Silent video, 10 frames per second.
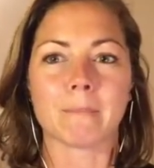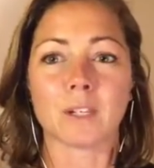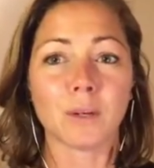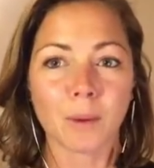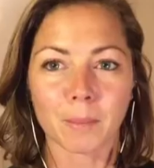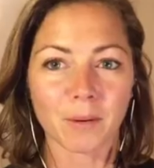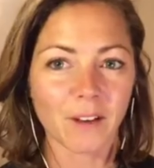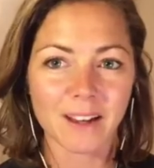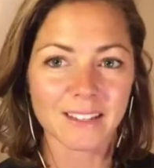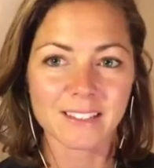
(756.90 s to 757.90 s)
you are
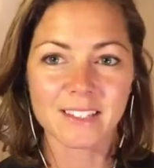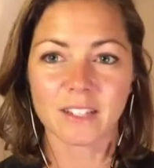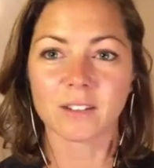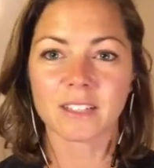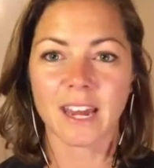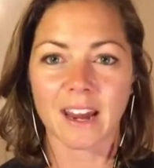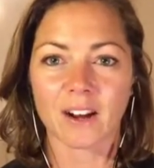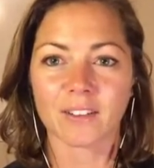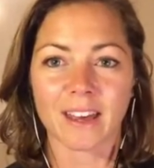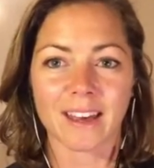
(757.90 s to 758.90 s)
providing skilled
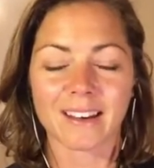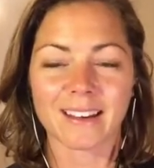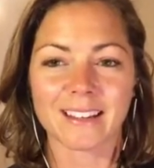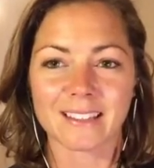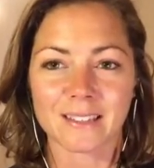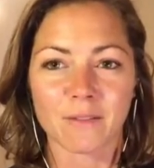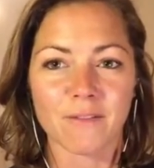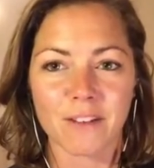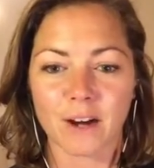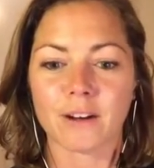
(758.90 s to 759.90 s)
care that is
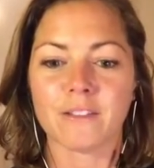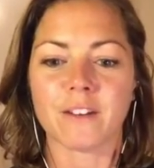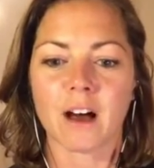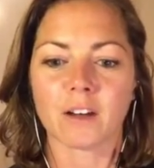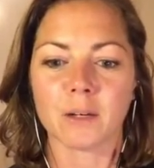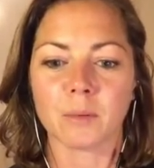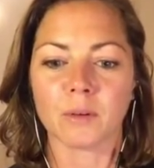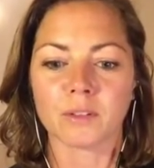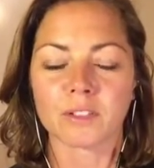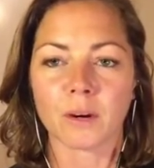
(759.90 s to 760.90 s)
very
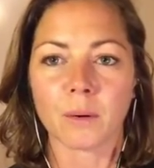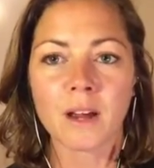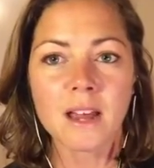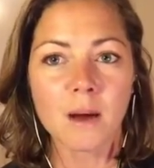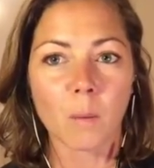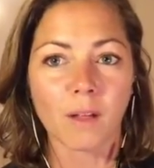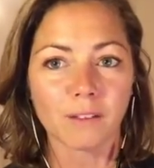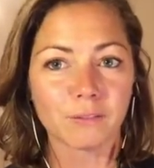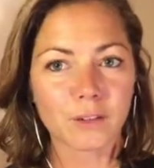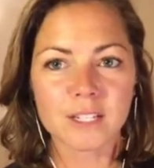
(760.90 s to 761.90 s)
valuable. So while
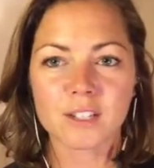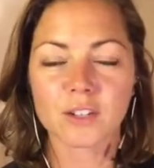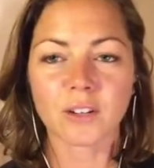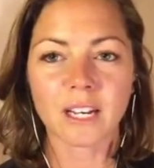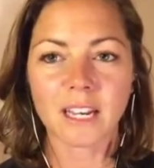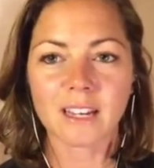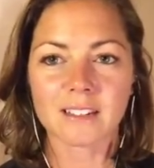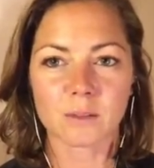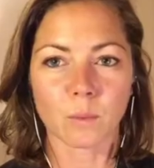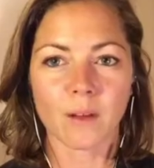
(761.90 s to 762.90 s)
a free screening
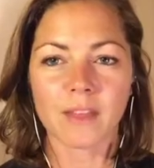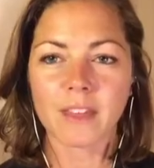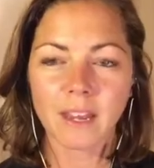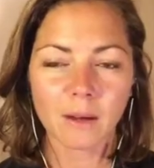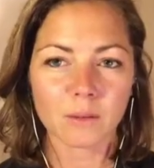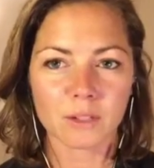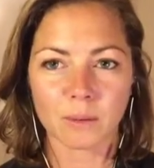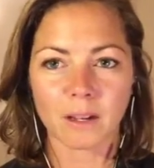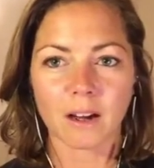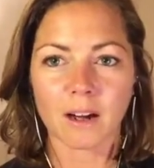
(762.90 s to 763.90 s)
is one thing,
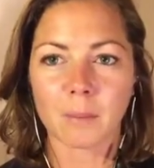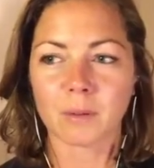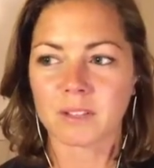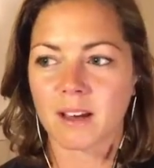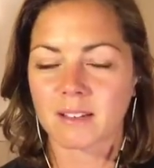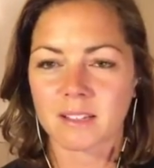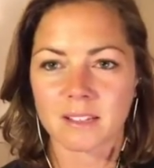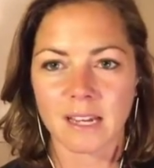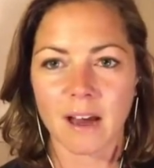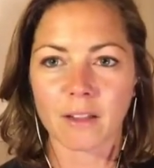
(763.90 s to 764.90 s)
doing a couple tests to
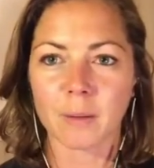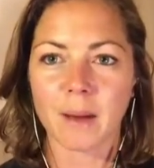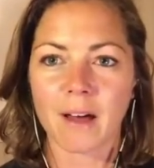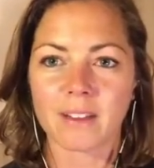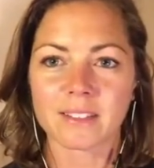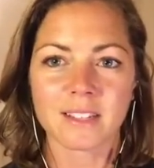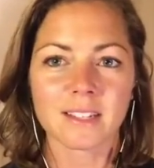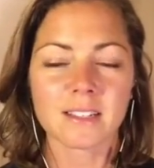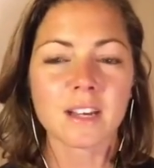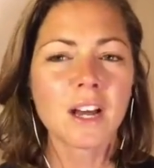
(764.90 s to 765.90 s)
see how their balance
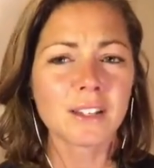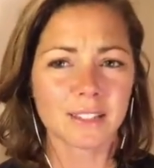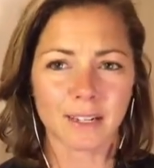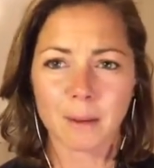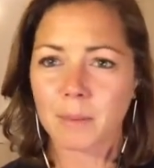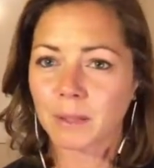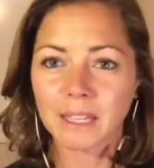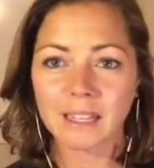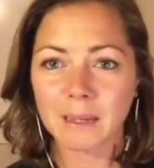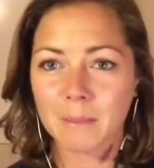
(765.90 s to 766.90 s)
is, to
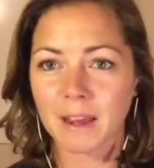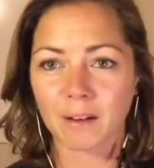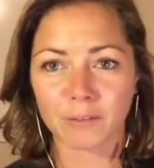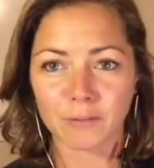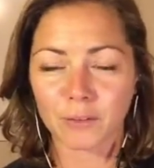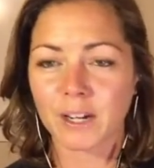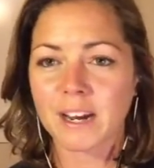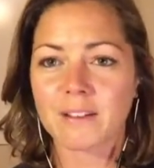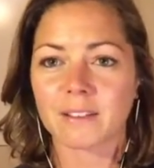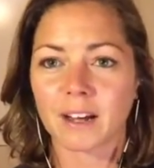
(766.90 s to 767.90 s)
completely make a
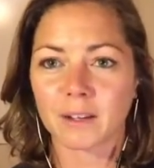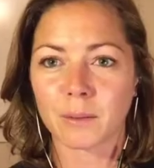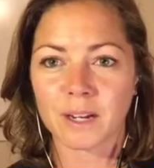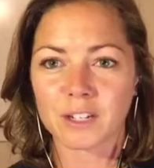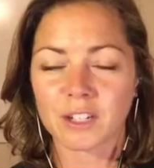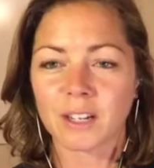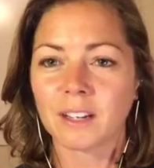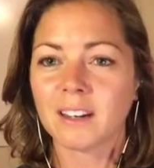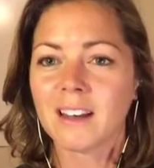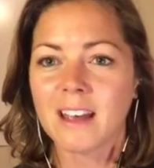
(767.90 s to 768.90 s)
free
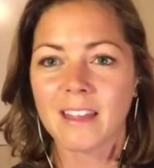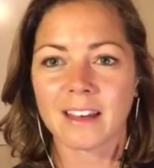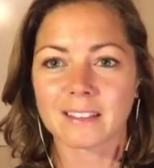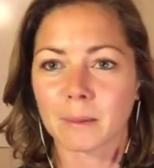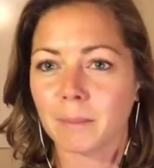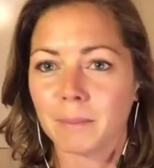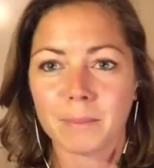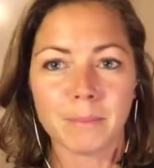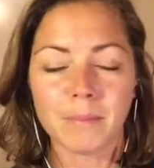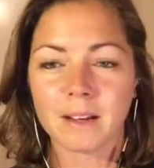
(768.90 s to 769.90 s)
evaluation, that's
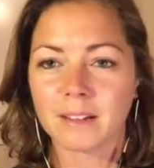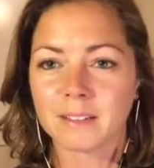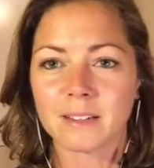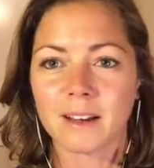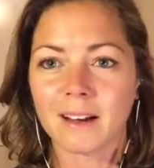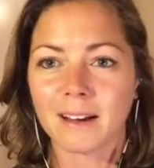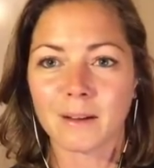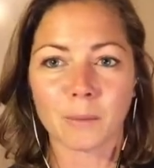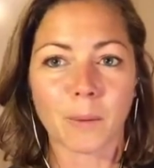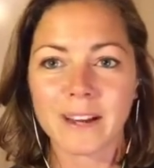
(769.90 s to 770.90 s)

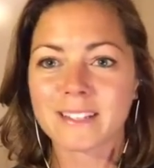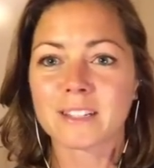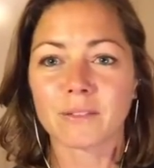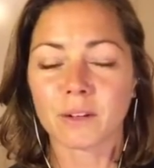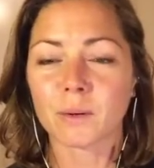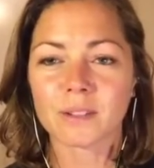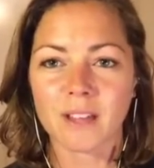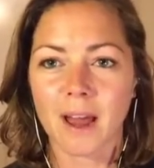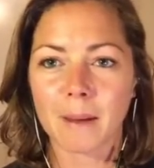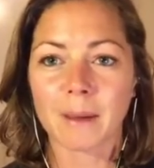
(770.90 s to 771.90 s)
a waste of your
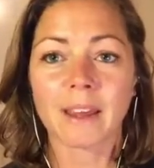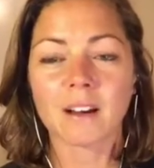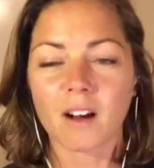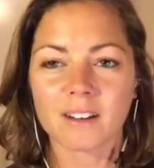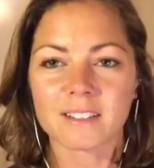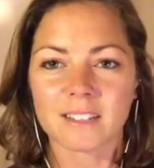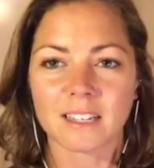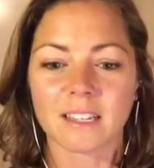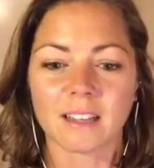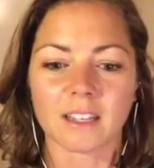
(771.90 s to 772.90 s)
time. And
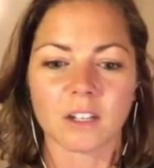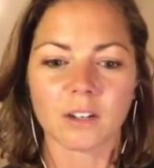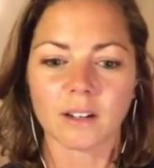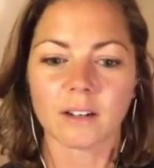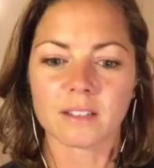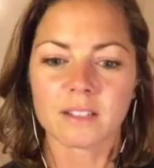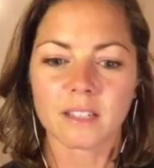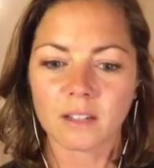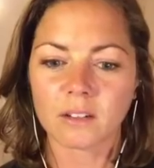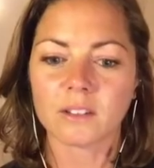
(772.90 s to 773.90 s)
honestly, you're a
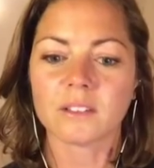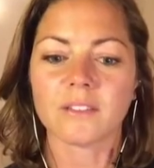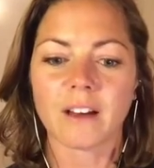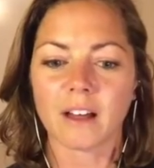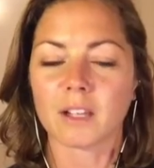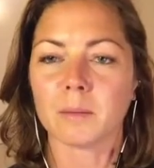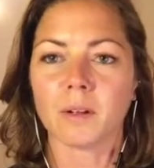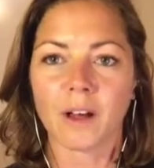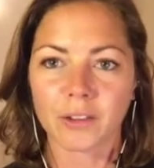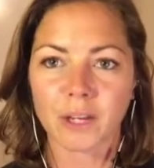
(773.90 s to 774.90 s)
skilled, valuable
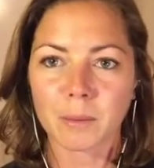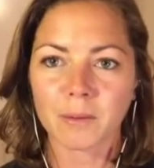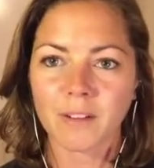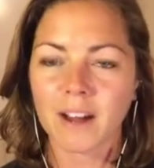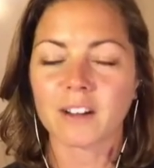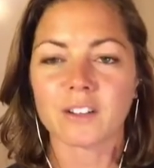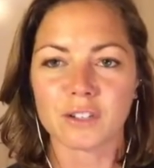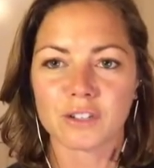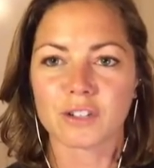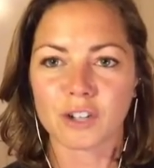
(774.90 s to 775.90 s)
healthcare provider and you
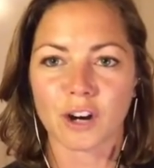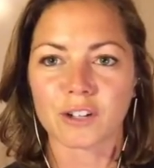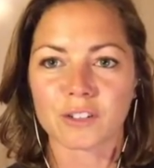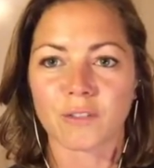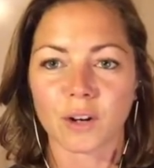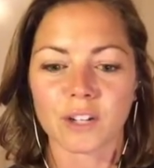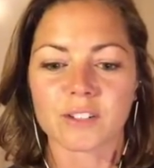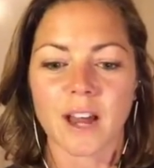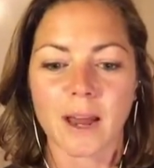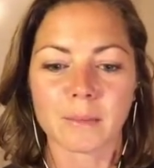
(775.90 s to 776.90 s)
should charge for your
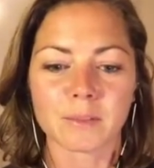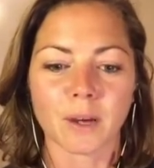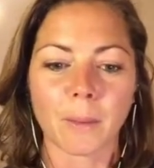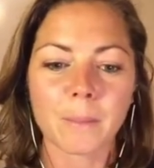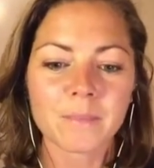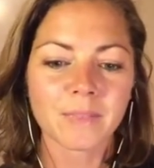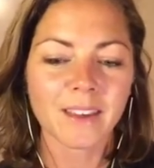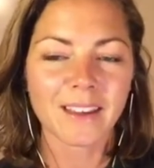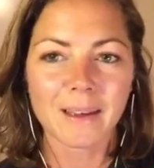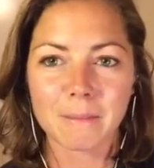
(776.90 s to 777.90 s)
time. So
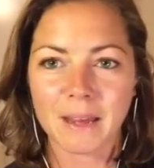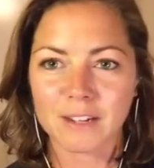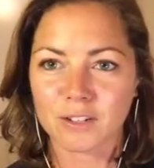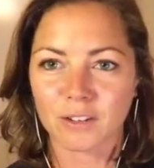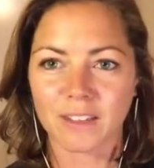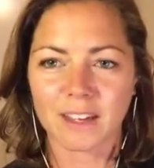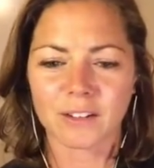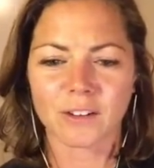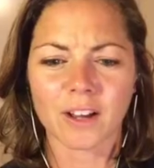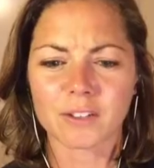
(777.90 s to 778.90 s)
make sure that
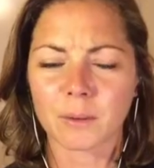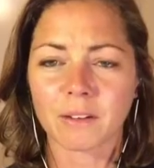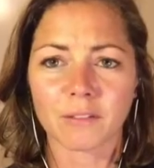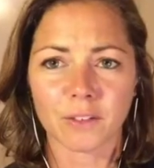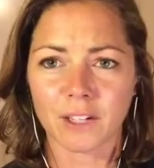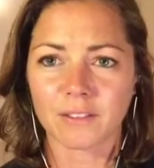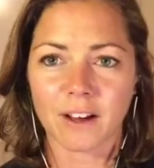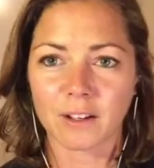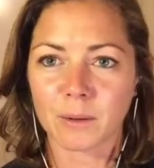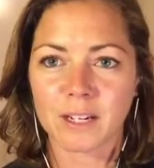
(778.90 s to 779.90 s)
you're not doing free
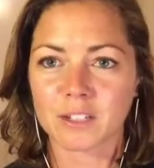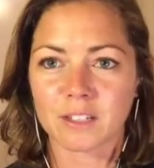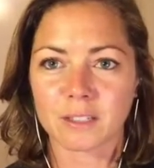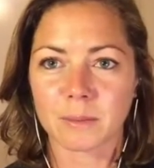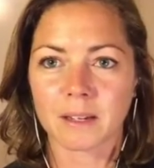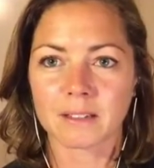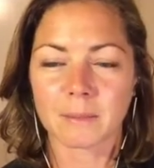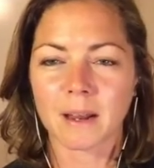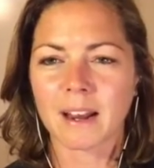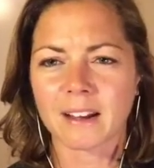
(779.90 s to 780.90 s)
evaluations, because I'm
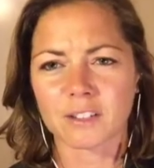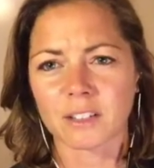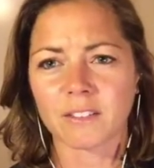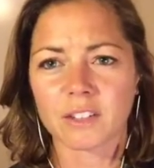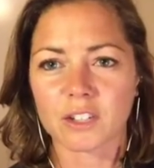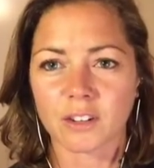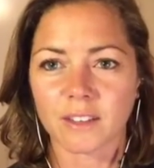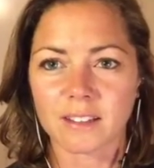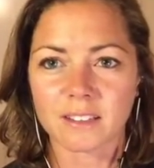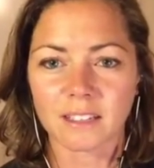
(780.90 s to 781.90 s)
not actually even sure
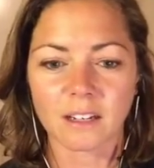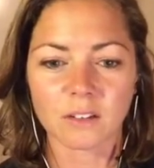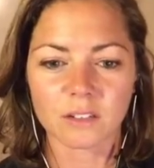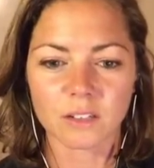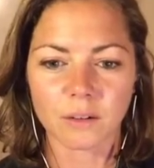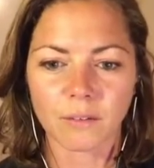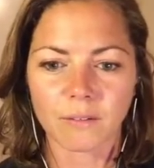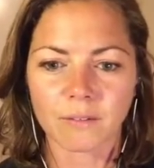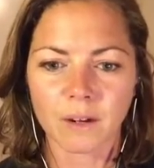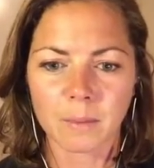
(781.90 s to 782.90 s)
that's legal to do
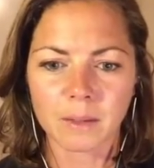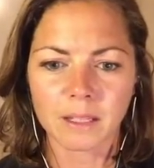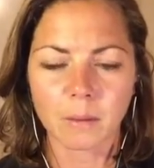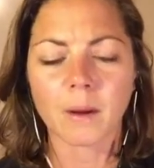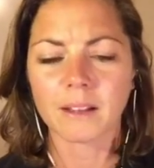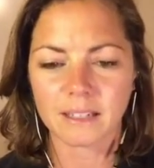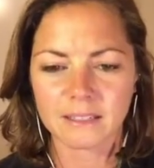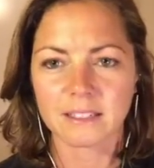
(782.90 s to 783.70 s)
it is